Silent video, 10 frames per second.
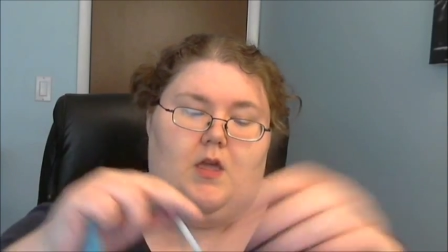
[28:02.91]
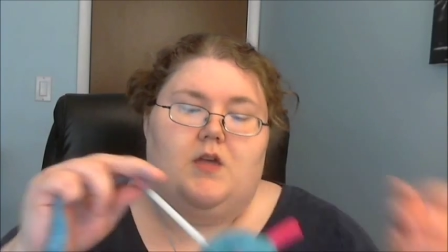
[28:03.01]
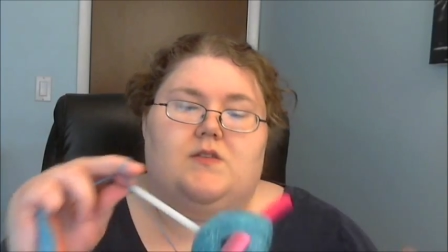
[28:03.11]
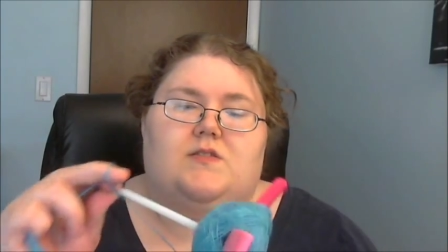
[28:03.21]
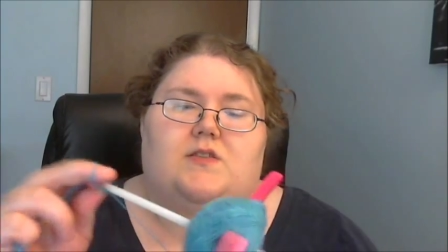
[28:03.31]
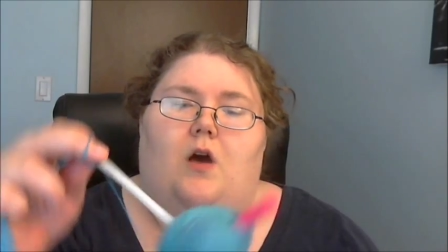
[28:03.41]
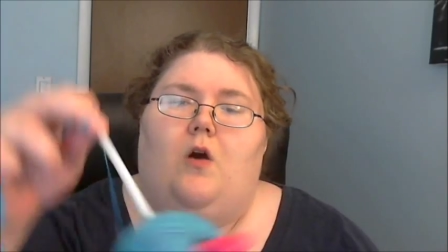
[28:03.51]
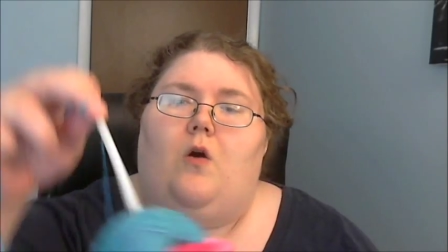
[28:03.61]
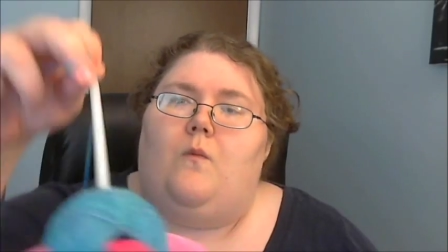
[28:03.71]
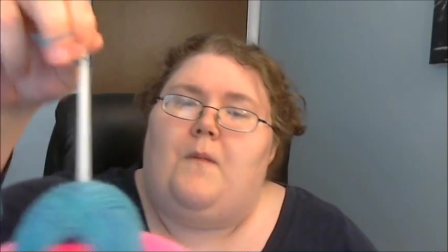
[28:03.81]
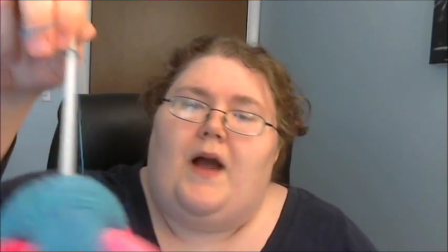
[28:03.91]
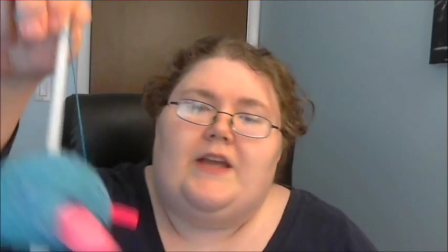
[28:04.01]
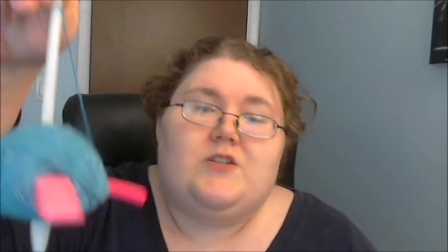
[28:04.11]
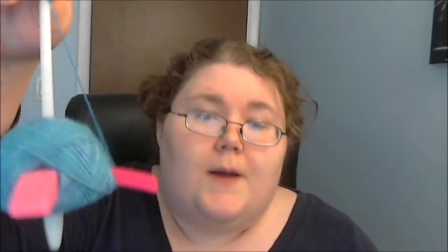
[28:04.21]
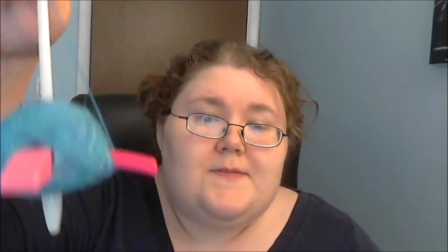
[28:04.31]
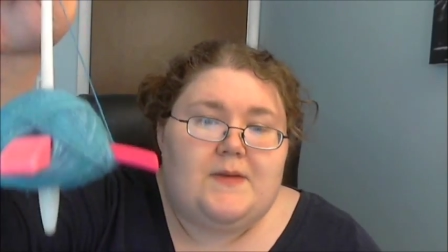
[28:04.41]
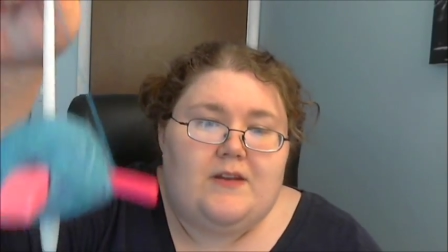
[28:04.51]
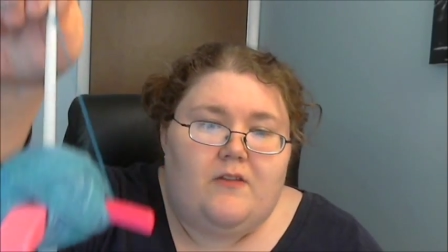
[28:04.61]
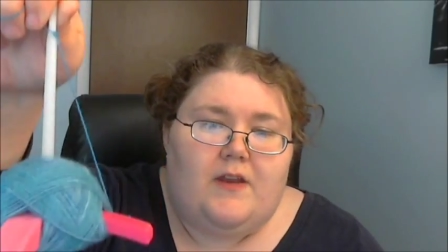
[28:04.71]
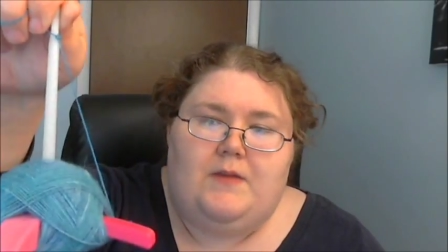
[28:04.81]
So my drop
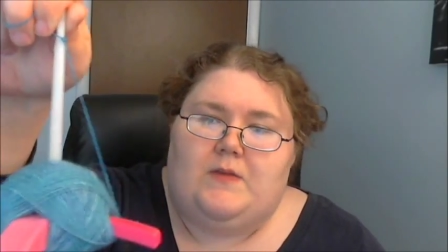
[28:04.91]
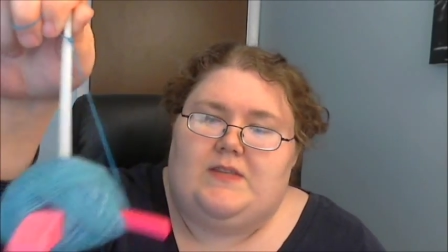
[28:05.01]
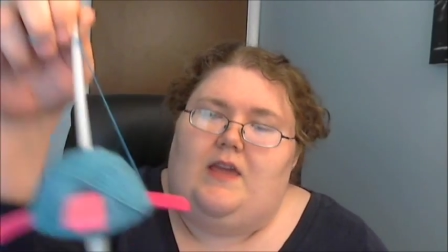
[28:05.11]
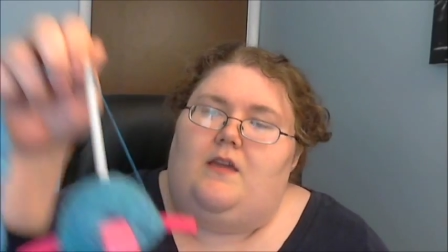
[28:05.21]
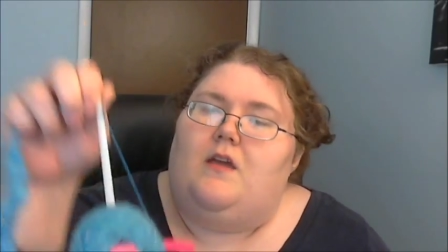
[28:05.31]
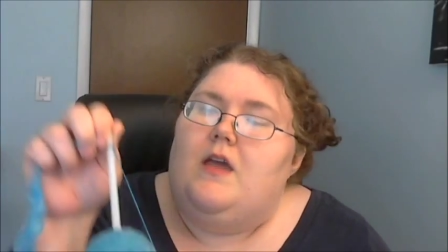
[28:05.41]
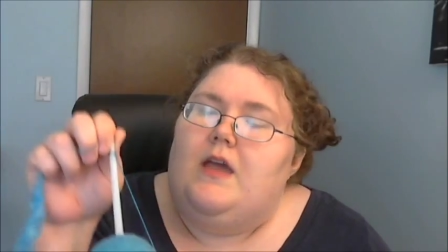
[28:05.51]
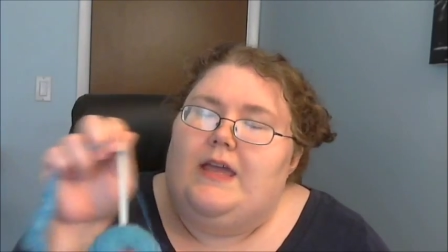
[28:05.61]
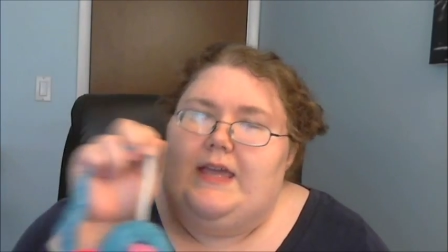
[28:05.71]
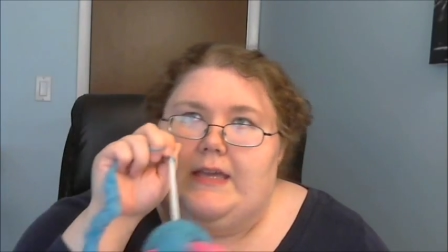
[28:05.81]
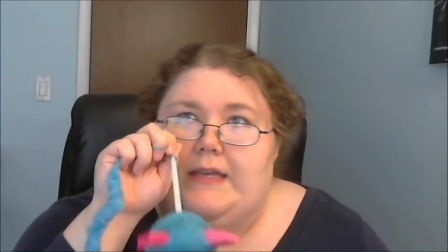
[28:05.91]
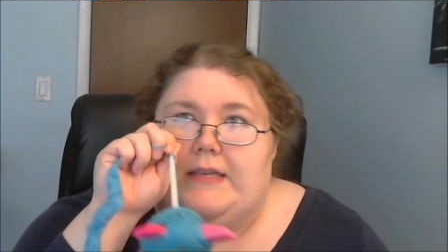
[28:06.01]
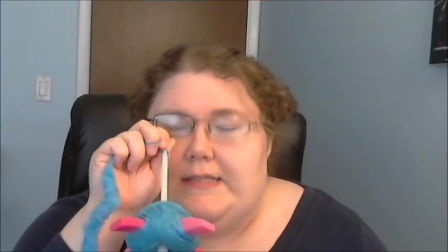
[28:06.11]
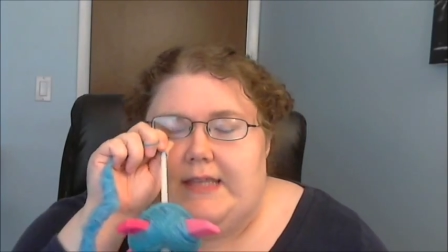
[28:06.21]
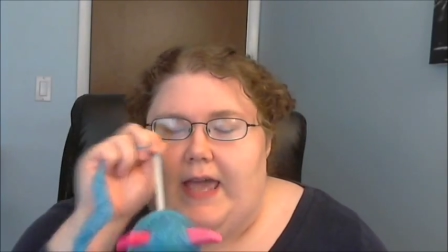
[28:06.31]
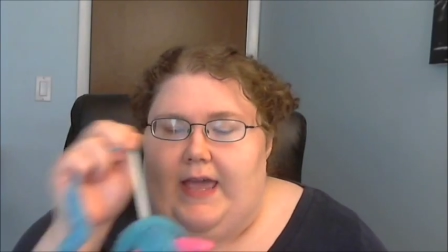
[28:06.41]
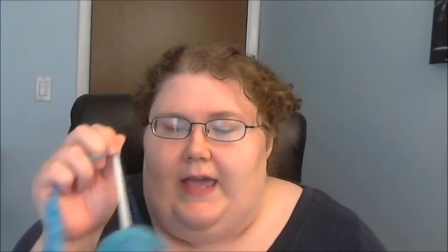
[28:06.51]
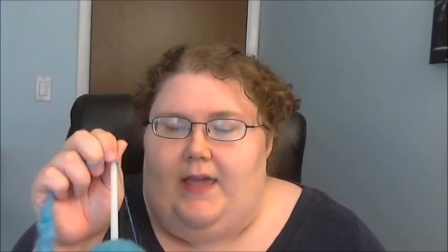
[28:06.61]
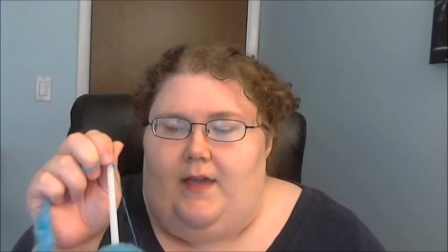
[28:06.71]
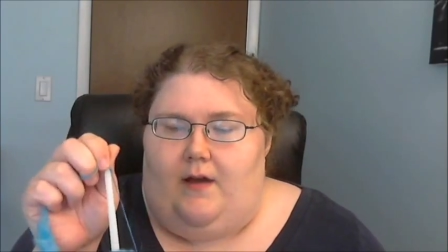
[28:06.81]
spindle that I'm using is
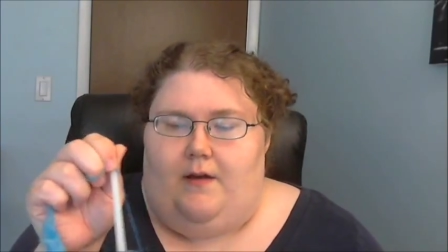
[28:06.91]
a